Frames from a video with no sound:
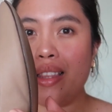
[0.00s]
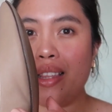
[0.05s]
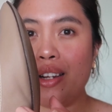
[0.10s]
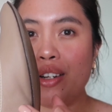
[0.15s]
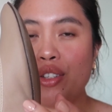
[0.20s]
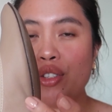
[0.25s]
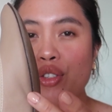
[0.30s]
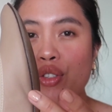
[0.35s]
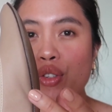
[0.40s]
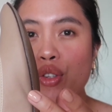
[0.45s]

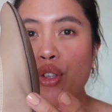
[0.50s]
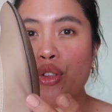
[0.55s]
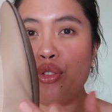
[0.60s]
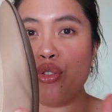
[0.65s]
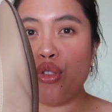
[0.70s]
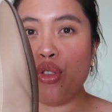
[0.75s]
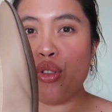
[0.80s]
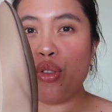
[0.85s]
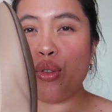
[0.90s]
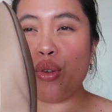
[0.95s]
There's
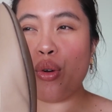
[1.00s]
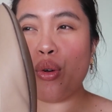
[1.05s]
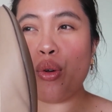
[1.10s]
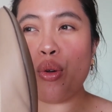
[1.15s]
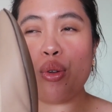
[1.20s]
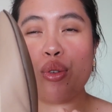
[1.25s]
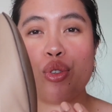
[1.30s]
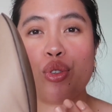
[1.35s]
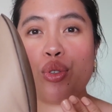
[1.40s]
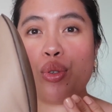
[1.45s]

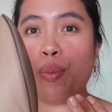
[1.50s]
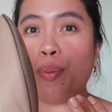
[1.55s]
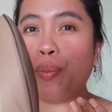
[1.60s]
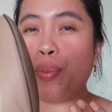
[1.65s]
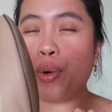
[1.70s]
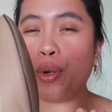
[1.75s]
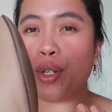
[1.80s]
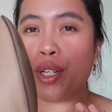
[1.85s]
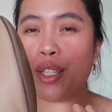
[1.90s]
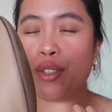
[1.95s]
no
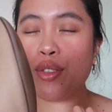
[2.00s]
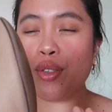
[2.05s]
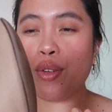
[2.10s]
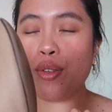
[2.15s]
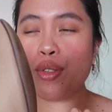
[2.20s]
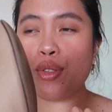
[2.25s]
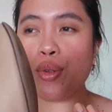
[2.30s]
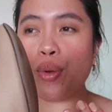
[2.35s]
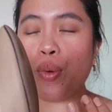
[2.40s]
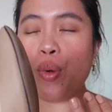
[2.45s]
support
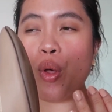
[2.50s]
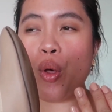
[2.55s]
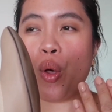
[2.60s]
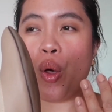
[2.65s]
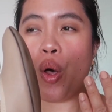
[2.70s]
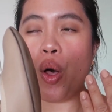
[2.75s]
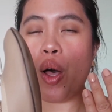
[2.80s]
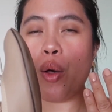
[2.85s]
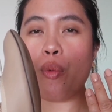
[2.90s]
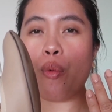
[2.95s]
at all. So
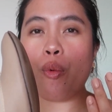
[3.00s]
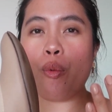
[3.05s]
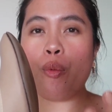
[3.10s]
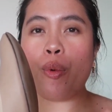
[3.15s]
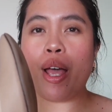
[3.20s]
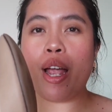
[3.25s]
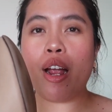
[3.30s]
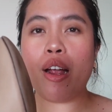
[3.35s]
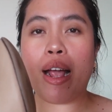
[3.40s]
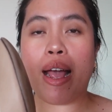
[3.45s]

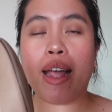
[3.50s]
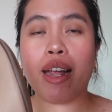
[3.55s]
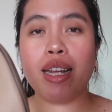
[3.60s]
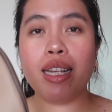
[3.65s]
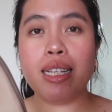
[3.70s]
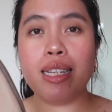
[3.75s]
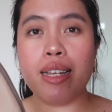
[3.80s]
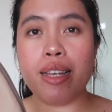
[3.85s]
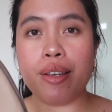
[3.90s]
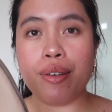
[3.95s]
where
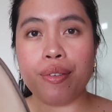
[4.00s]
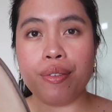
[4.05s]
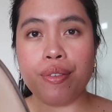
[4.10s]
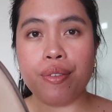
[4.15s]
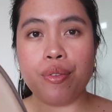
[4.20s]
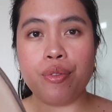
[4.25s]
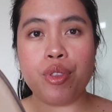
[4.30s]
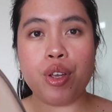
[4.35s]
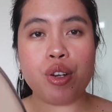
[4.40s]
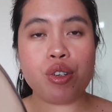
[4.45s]
I
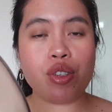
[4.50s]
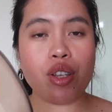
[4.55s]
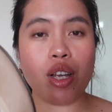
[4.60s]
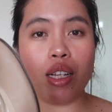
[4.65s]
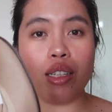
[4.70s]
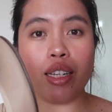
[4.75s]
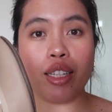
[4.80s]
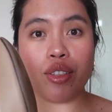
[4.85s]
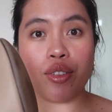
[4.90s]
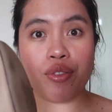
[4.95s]
live,
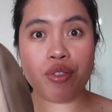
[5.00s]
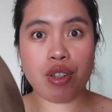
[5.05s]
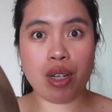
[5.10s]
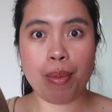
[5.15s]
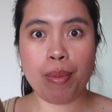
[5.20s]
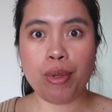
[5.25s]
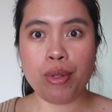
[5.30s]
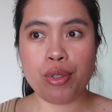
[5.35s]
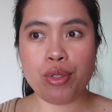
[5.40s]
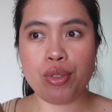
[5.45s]
there's a lot
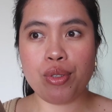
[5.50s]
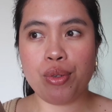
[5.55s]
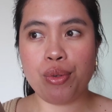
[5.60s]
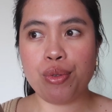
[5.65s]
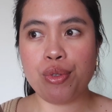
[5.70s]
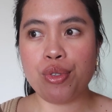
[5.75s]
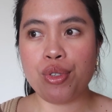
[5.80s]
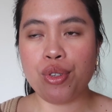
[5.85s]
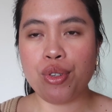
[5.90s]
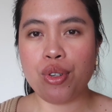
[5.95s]
of
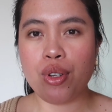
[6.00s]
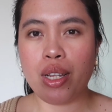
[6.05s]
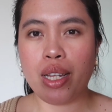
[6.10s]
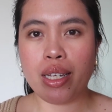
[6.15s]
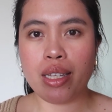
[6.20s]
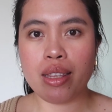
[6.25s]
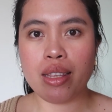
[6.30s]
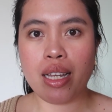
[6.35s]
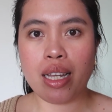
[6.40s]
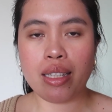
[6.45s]
cobblestones,
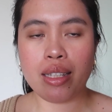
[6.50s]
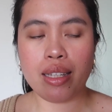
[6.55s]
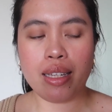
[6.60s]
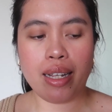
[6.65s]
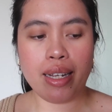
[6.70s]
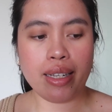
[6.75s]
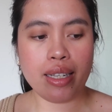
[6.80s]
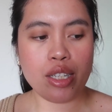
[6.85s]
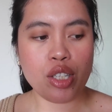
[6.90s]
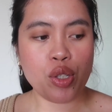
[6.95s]
like
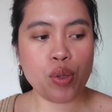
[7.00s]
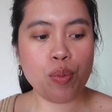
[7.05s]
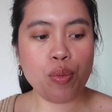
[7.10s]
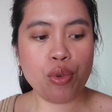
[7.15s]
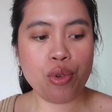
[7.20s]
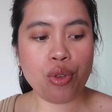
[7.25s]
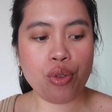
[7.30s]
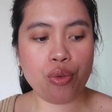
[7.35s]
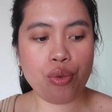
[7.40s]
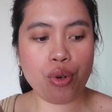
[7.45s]
not like a
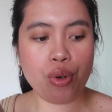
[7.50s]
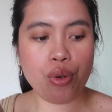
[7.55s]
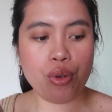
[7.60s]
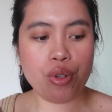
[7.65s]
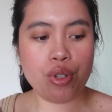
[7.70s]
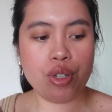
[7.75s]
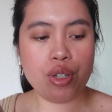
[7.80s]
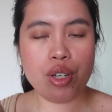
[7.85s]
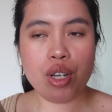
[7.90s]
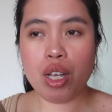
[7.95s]
smooth
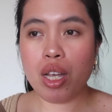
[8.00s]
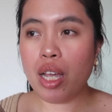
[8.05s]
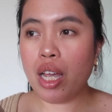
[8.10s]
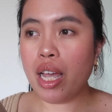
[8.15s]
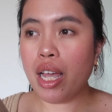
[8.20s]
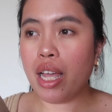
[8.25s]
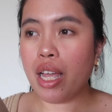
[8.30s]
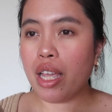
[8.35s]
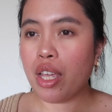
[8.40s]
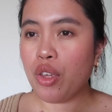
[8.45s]
road.
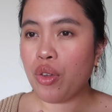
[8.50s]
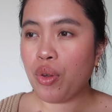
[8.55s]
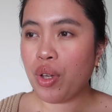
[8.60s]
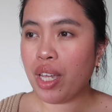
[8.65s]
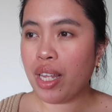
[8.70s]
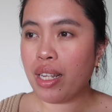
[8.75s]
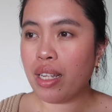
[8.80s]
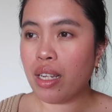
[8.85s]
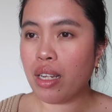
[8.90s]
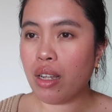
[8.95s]

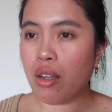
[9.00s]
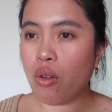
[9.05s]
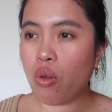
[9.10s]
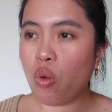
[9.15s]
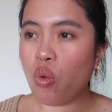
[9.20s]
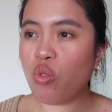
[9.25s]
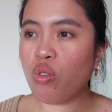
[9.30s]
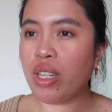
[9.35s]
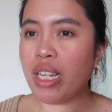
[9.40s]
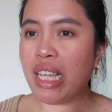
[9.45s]
You can
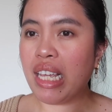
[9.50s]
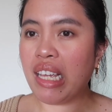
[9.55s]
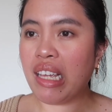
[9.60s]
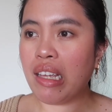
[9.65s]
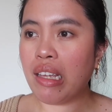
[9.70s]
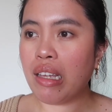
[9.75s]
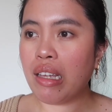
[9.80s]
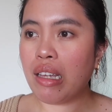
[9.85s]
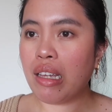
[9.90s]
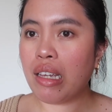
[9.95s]

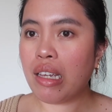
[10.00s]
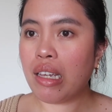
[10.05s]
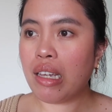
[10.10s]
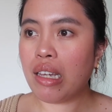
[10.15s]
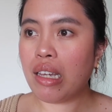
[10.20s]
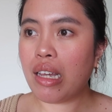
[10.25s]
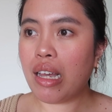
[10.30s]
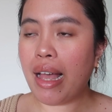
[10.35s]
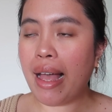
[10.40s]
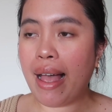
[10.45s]
only
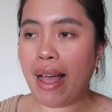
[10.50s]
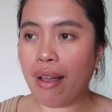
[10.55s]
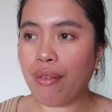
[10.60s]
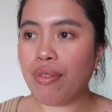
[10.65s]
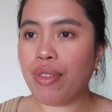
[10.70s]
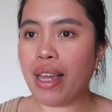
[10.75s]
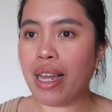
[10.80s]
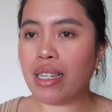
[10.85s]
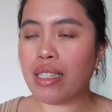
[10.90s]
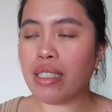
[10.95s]

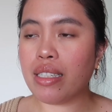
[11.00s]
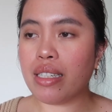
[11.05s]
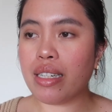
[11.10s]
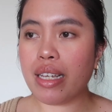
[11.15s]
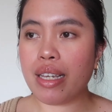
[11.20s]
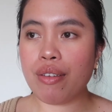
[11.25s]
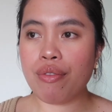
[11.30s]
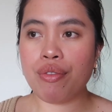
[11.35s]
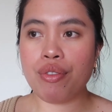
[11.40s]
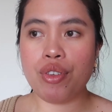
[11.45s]
have
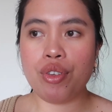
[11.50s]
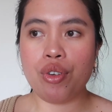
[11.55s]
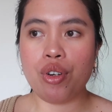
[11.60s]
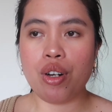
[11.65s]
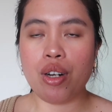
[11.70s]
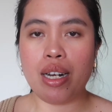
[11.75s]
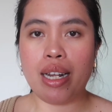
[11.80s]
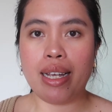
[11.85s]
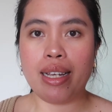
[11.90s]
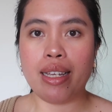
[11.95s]
that if
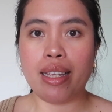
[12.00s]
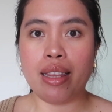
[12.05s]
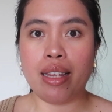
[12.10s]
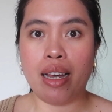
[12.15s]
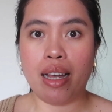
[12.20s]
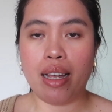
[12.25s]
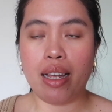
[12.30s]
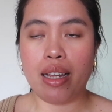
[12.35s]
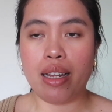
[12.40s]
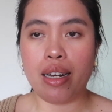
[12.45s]
you're like
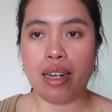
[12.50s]
in